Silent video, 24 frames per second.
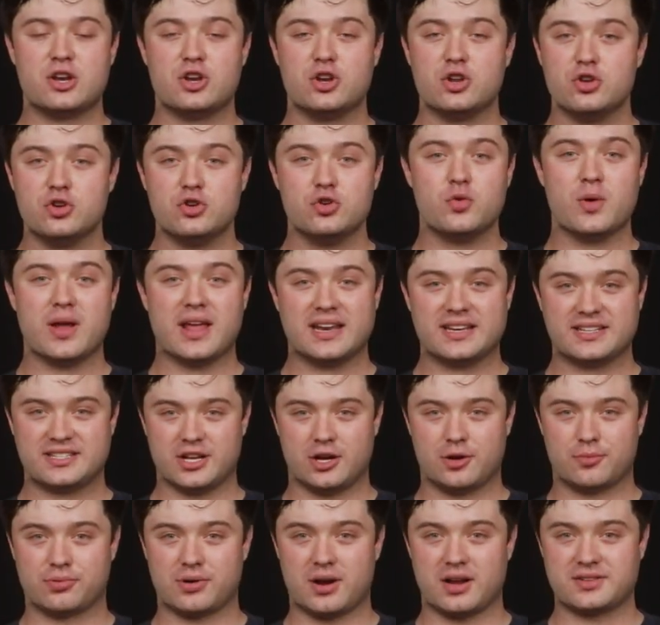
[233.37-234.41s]
new
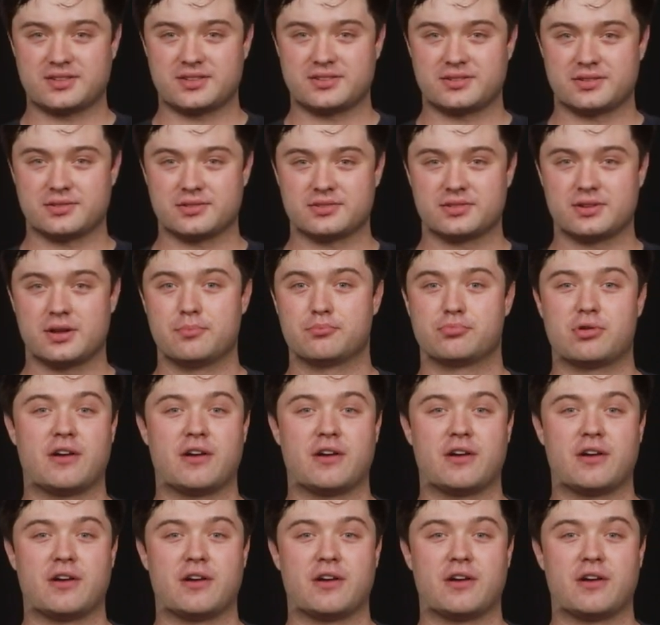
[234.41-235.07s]
Intel processors,